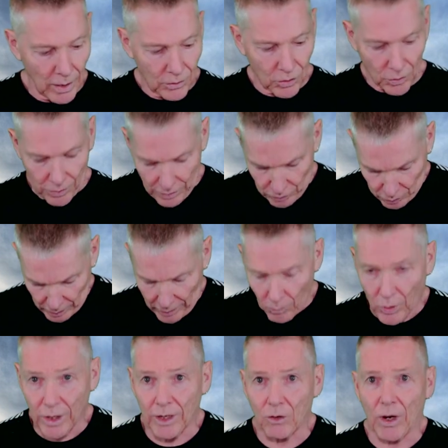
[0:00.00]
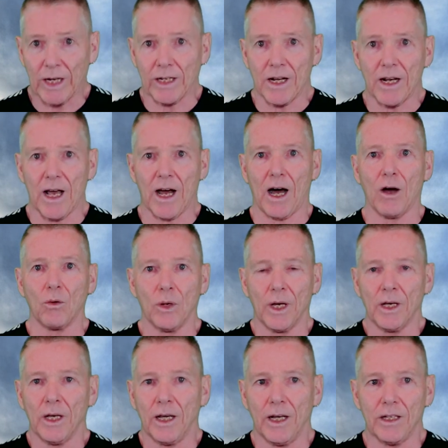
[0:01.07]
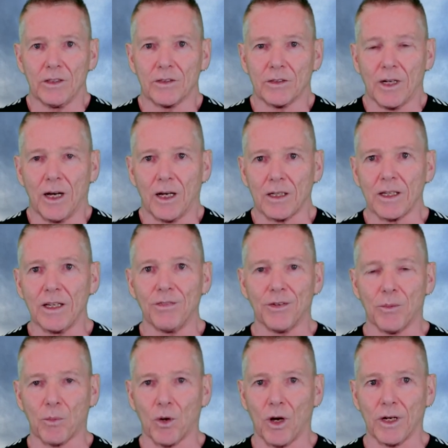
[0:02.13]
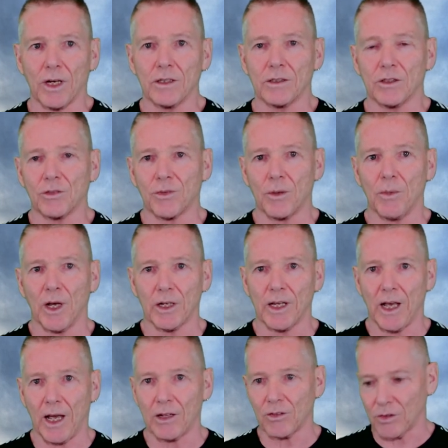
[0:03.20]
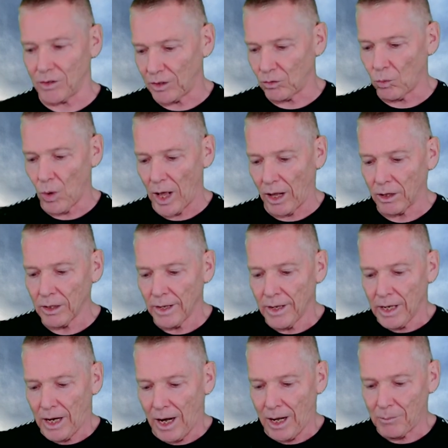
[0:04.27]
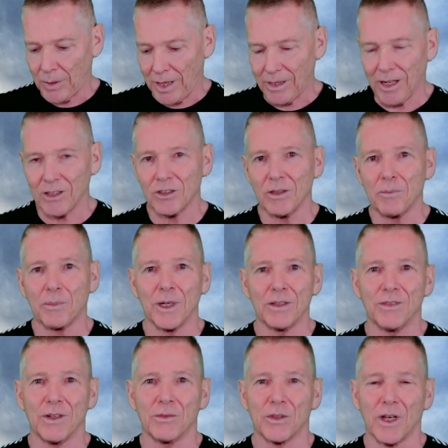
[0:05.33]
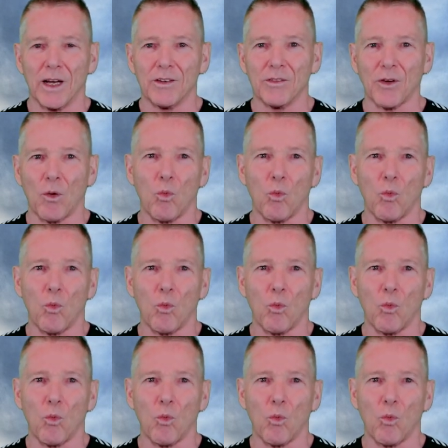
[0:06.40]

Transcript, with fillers: So this, what I'm wearing right now, is a Lifa product. It's from Helly Hansen as well. Um, it has a bit of a kind of